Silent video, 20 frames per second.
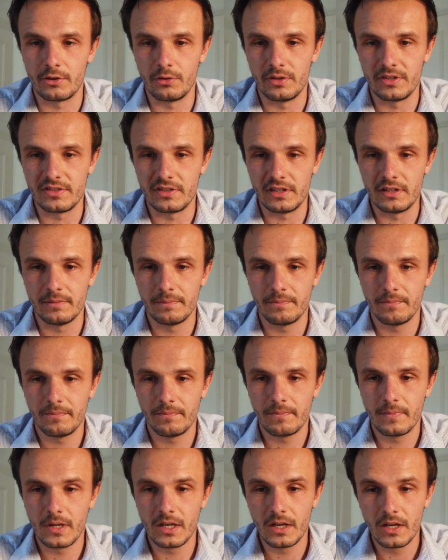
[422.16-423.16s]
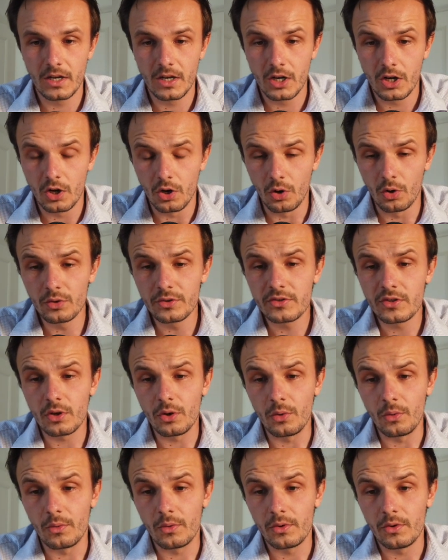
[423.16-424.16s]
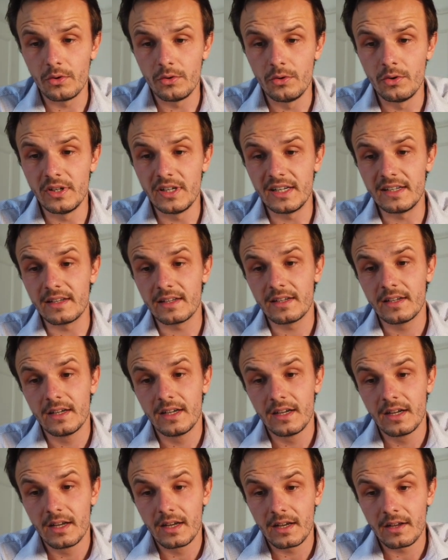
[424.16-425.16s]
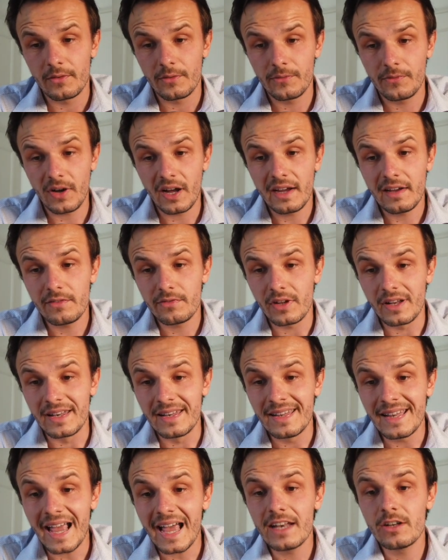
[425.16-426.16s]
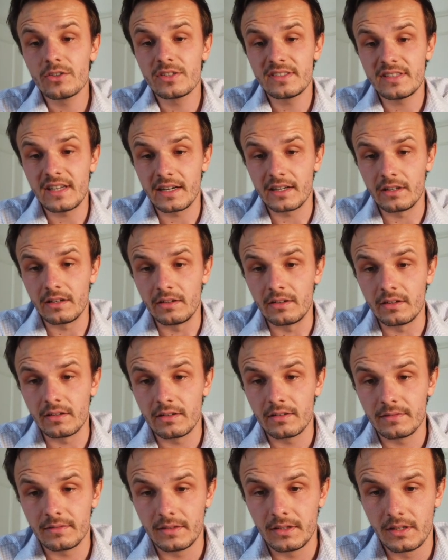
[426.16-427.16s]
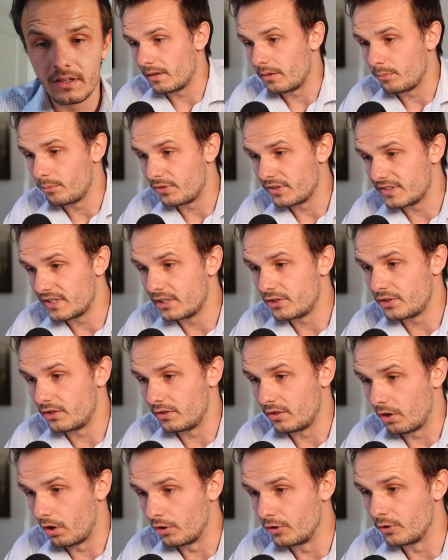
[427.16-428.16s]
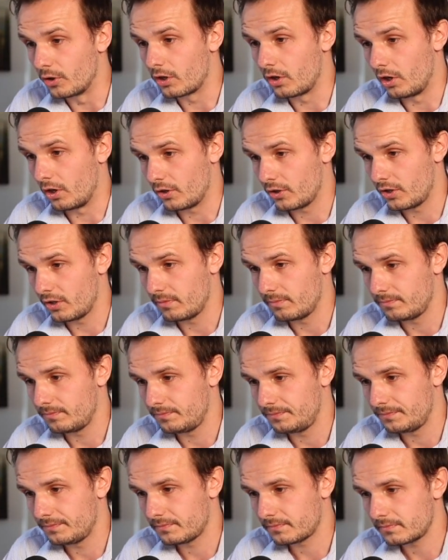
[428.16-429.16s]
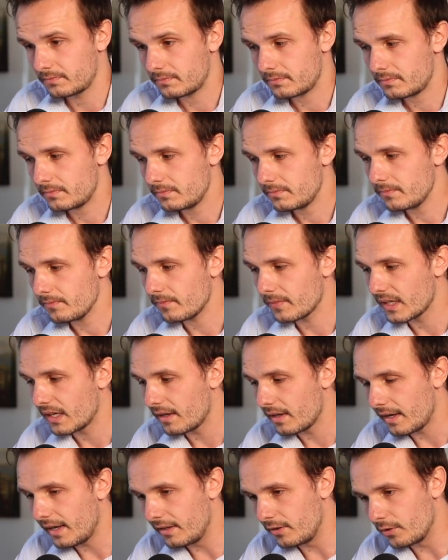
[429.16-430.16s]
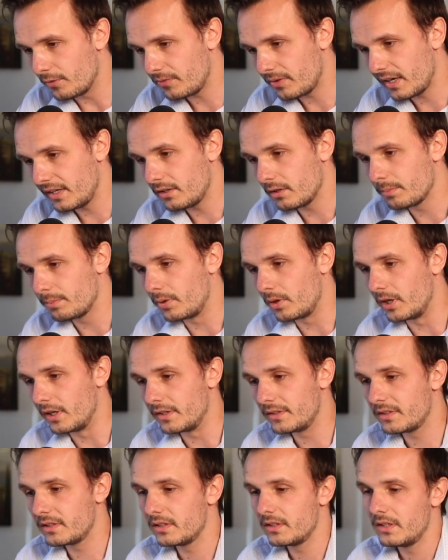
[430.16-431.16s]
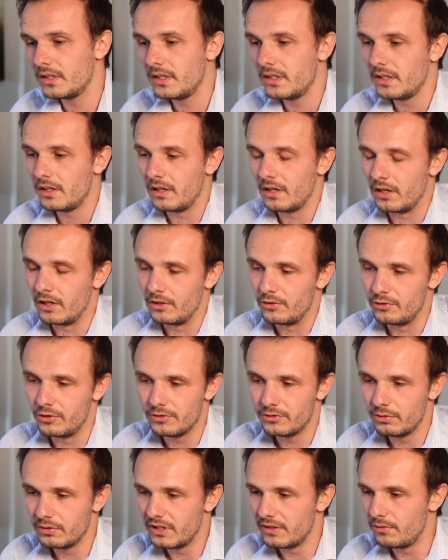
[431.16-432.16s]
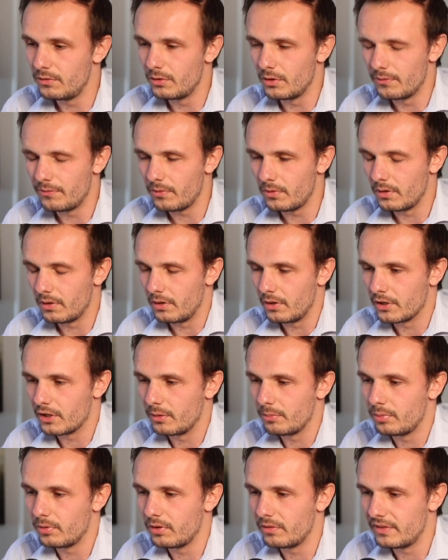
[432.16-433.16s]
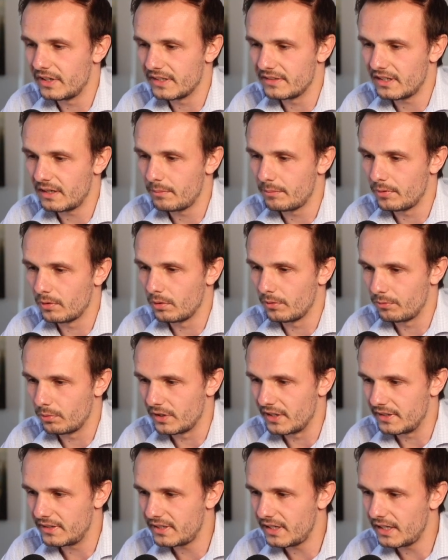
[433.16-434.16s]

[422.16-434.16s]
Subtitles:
accuracy. Also, you need 5 nanosecond precision on your clock. And the final part, just to give you a couple of examples of what it